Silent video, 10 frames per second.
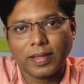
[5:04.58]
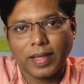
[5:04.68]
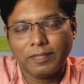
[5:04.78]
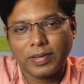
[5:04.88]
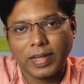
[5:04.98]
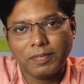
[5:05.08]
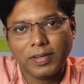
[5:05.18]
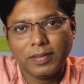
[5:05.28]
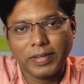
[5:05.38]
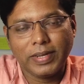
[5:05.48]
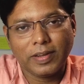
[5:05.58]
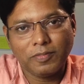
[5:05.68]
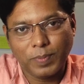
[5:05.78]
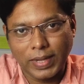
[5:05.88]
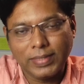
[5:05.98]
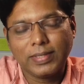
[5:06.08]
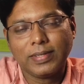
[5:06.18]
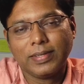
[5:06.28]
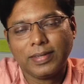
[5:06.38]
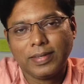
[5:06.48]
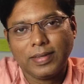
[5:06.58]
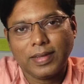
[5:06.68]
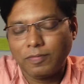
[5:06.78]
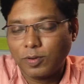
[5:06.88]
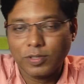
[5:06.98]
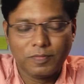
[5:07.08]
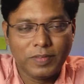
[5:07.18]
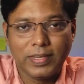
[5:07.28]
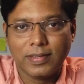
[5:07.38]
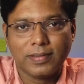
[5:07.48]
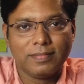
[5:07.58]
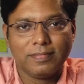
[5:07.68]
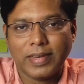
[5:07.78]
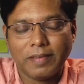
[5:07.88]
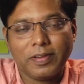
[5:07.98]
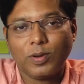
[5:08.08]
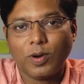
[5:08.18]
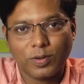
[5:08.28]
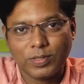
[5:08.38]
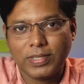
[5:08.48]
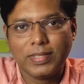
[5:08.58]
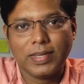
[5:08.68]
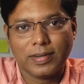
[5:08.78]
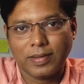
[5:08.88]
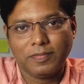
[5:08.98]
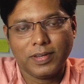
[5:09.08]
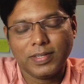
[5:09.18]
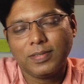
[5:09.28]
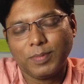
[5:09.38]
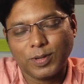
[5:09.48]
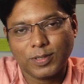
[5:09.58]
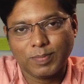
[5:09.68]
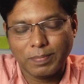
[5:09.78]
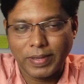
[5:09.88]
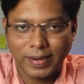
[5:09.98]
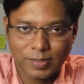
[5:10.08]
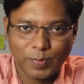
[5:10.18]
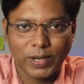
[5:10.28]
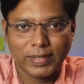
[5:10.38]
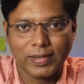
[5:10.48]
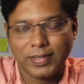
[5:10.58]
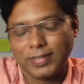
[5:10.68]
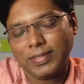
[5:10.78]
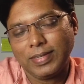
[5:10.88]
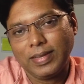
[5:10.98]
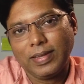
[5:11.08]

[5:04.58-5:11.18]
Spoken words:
have traveled a very rough path. Of course, we never got to see that roughness because my parents protected us.